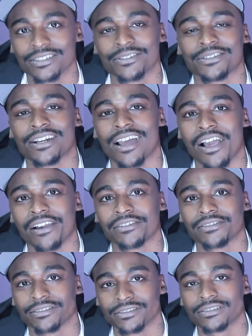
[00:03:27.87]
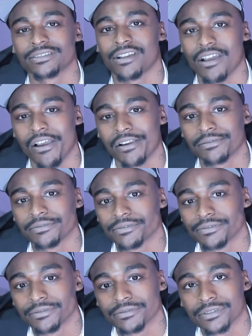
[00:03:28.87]
Perfect Productions, and we're
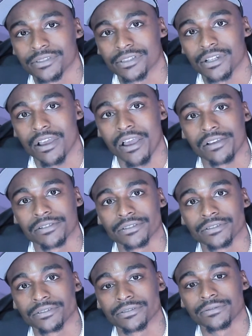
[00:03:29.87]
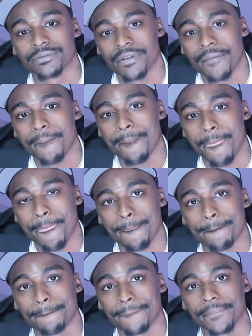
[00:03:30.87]
over in the Greenfield Plaza. This is actually
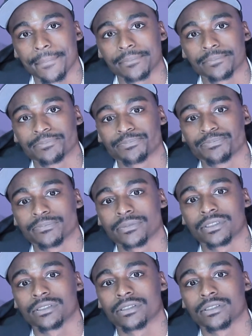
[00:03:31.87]
my first time here.